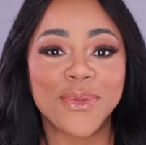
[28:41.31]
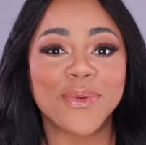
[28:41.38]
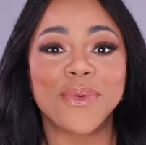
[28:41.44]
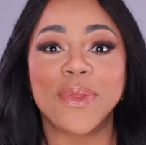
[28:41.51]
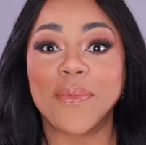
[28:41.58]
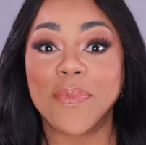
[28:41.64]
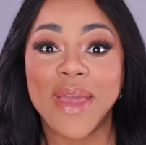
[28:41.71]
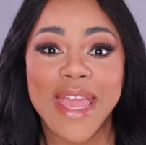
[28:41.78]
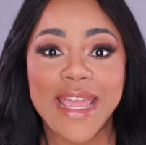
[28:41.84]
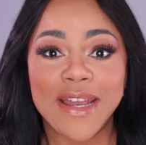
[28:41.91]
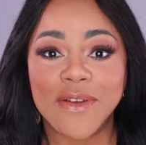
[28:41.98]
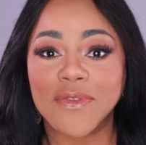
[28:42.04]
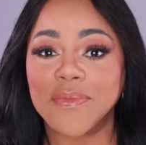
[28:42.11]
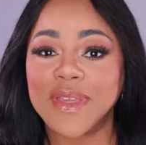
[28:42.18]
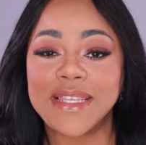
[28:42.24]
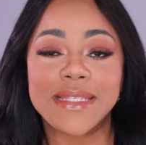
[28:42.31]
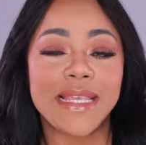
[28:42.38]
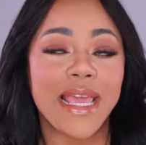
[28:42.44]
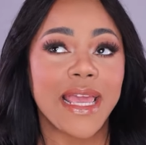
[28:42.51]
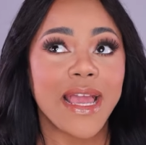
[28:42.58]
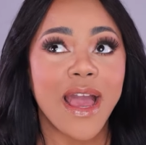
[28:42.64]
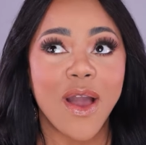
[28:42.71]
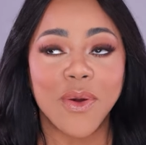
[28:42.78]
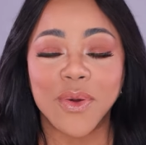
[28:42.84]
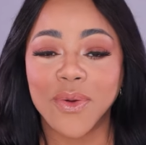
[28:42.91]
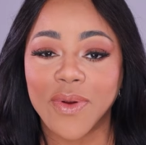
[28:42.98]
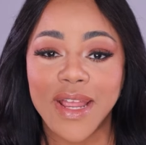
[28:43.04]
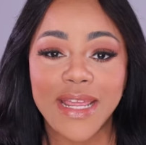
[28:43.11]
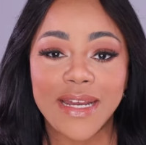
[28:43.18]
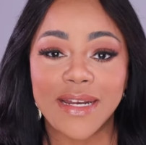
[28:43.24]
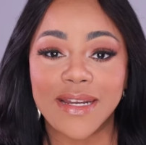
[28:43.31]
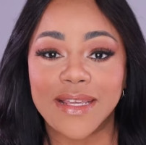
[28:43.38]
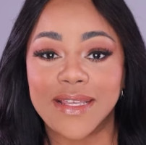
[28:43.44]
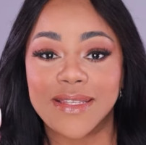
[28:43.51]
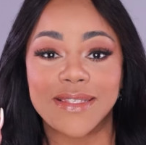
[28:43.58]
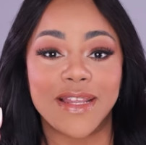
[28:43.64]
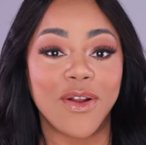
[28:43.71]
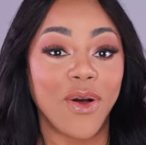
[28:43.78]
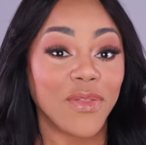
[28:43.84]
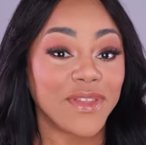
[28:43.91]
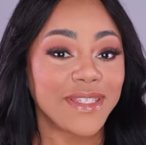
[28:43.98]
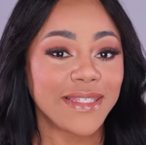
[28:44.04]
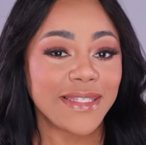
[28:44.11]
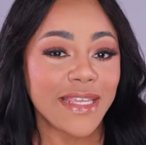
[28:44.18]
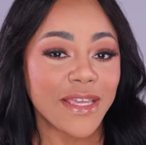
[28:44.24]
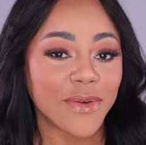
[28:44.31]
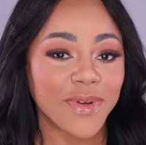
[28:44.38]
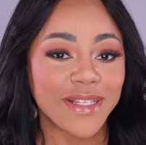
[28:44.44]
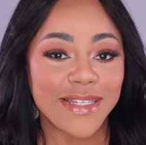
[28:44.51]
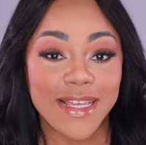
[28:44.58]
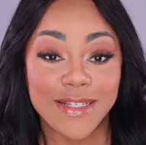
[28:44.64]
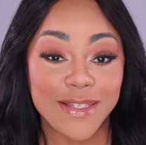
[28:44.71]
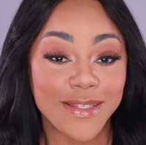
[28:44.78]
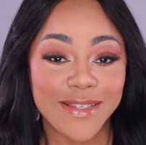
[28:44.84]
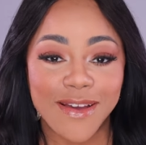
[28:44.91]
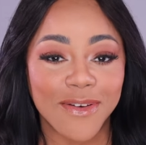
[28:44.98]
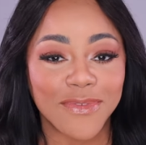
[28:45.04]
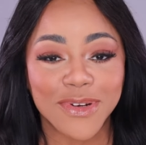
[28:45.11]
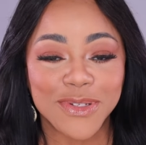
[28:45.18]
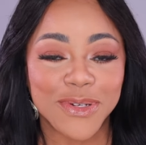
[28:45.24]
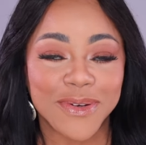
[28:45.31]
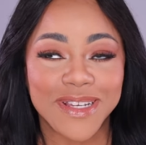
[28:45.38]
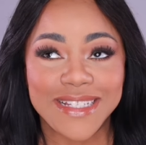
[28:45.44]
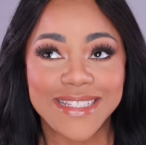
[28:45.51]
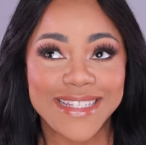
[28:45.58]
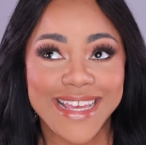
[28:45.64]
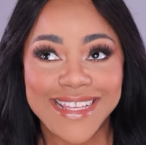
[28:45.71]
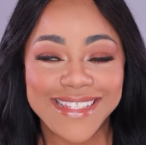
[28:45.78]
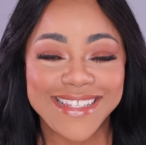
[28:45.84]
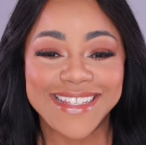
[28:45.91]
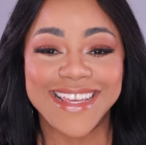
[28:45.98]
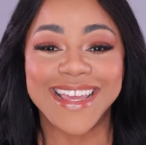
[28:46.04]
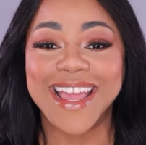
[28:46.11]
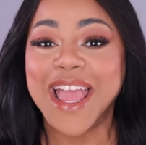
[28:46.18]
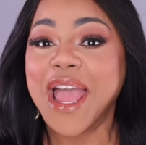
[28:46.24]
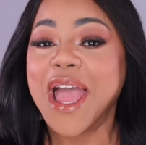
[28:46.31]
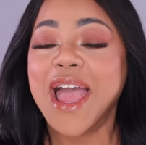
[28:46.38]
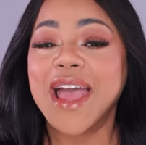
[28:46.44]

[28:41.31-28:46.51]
through the pain of me saying how great it is and all the secrets I discovered during testing,